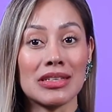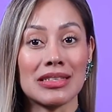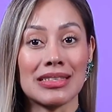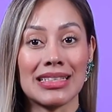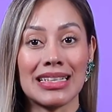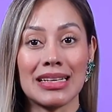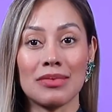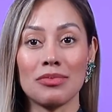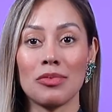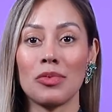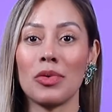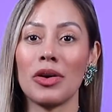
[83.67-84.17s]

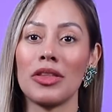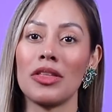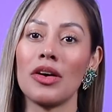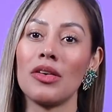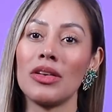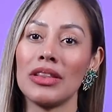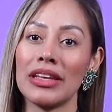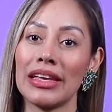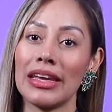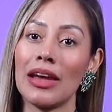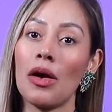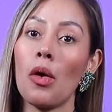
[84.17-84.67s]
system with
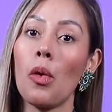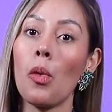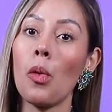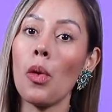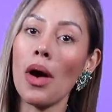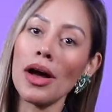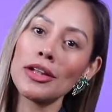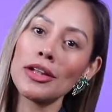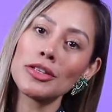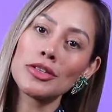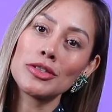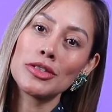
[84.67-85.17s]
only
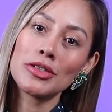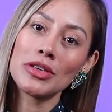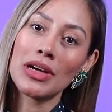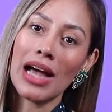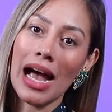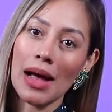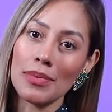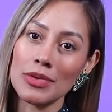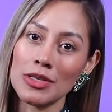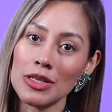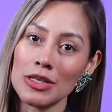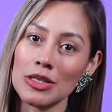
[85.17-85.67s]
1 to 2
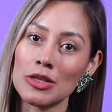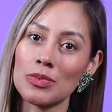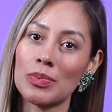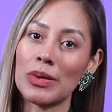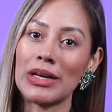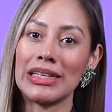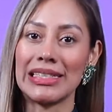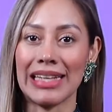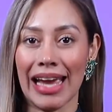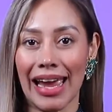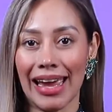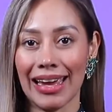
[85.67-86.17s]
capsules
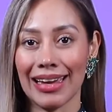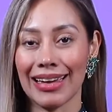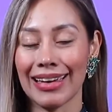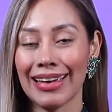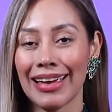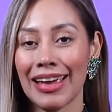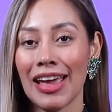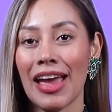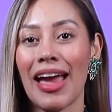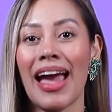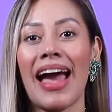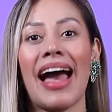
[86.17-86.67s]
per day,
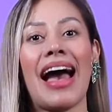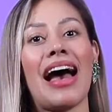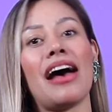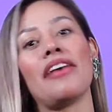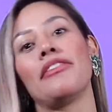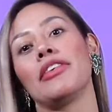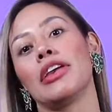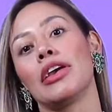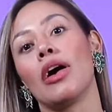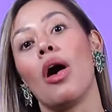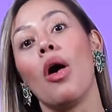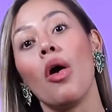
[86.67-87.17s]

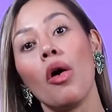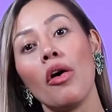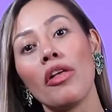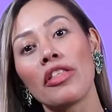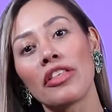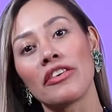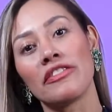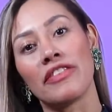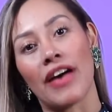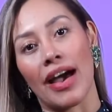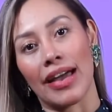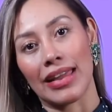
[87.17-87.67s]
having
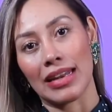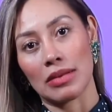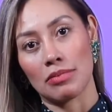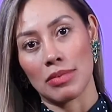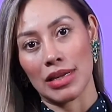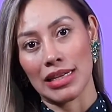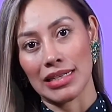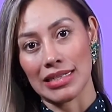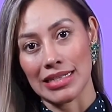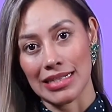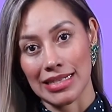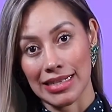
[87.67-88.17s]
all the
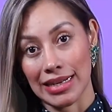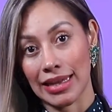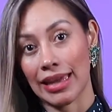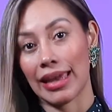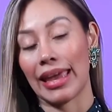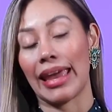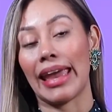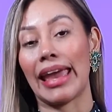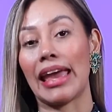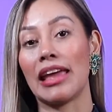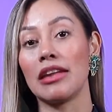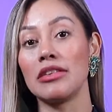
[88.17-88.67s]
vitamins
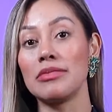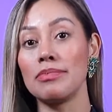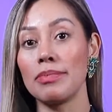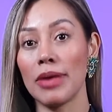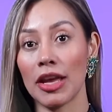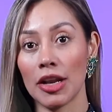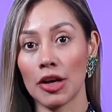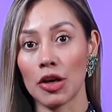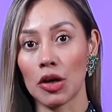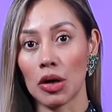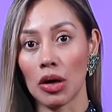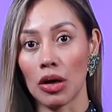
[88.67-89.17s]
and
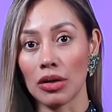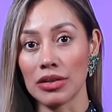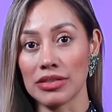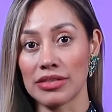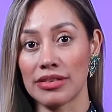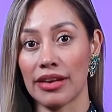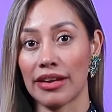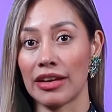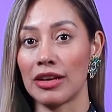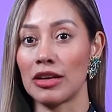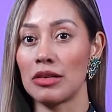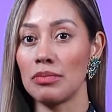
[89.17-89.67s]

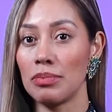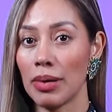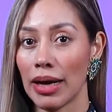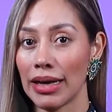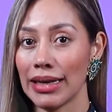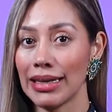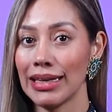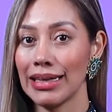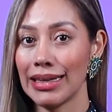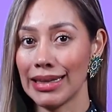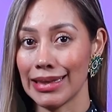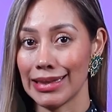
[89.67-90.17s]
minerals that your
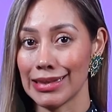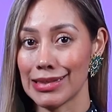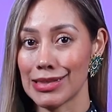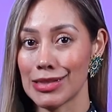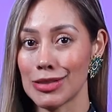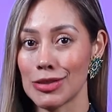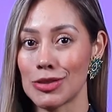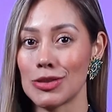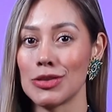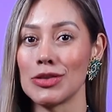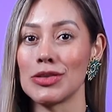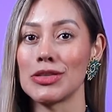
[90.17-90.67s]
body
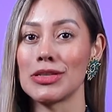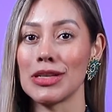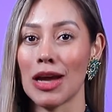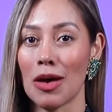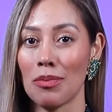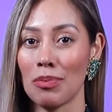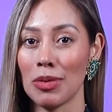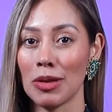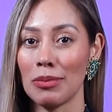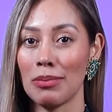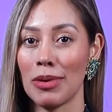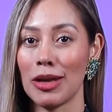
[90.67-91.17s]
needs to
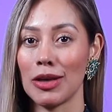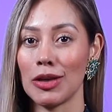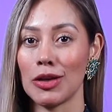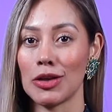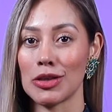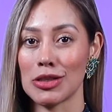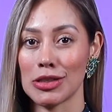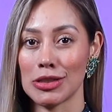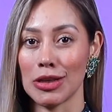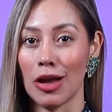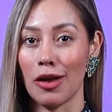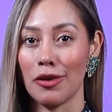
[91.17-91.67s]
supplement
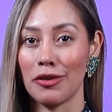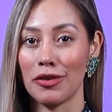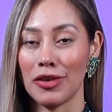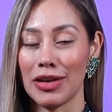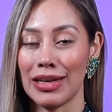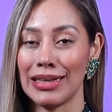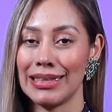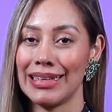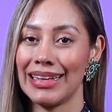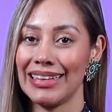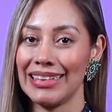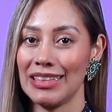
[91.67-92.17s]
yourself
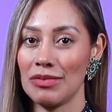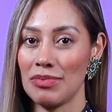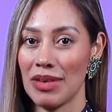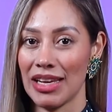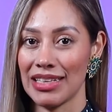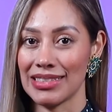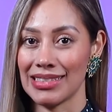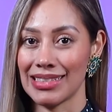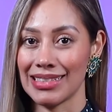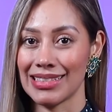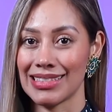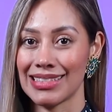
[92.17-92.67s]
on a daily
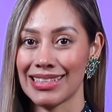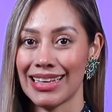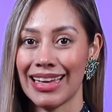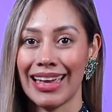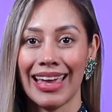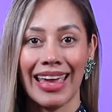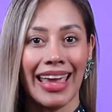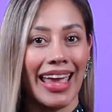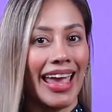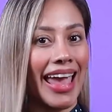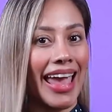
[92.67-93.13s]
basis.